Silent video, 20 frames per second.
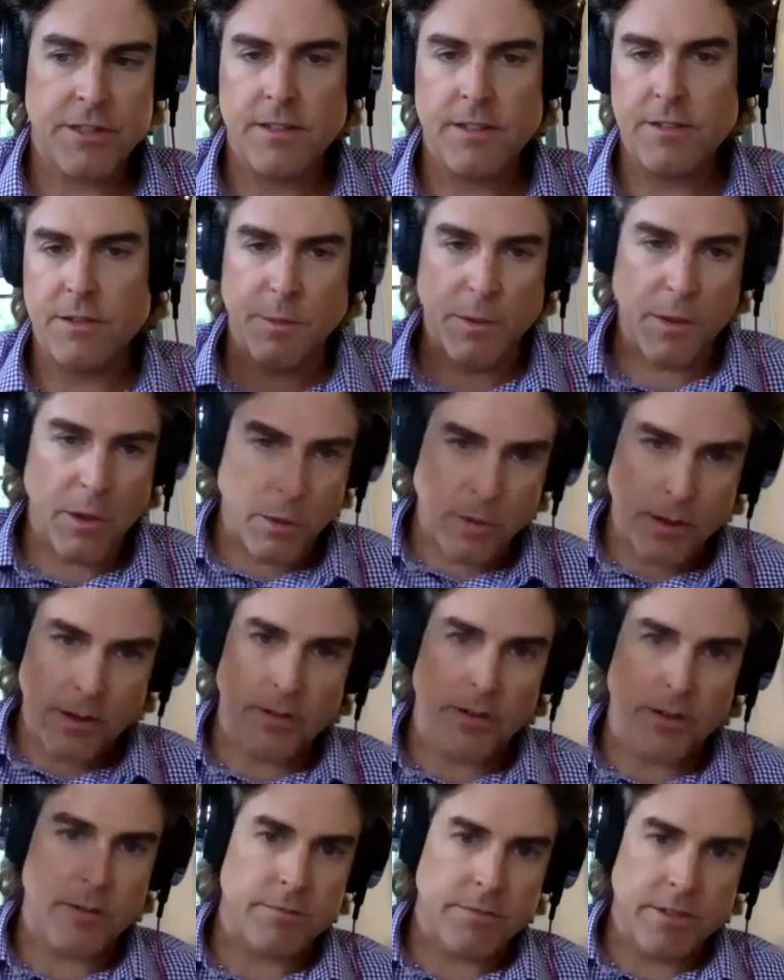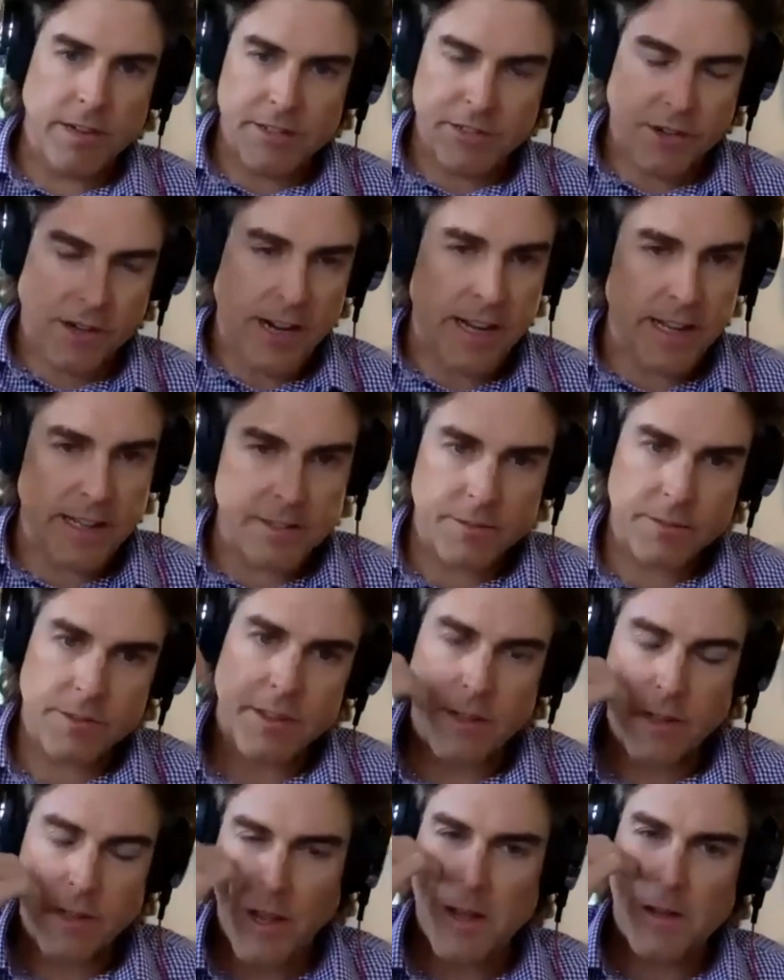And so we all waver, raise our hands, we
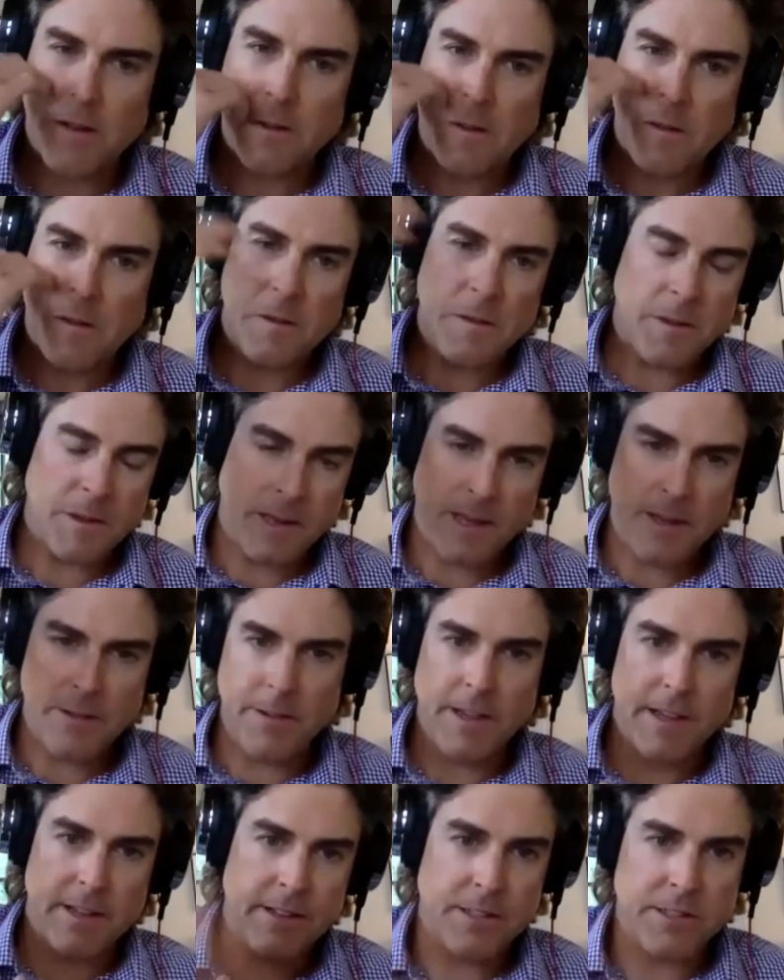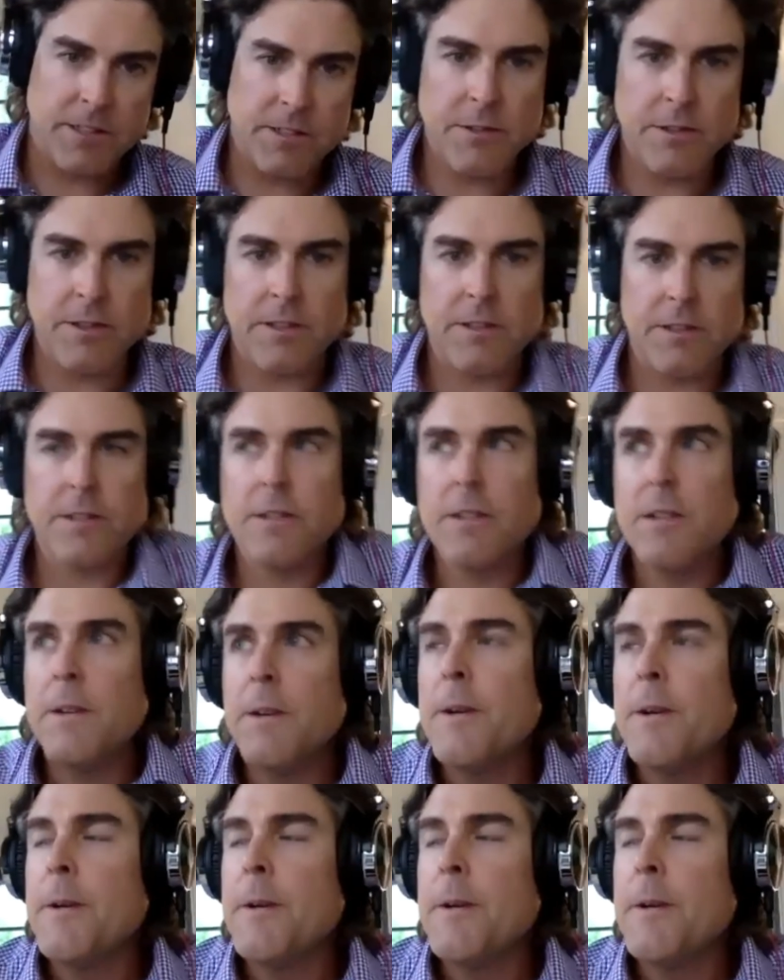say, yeah, like, hell yeah, let's do this.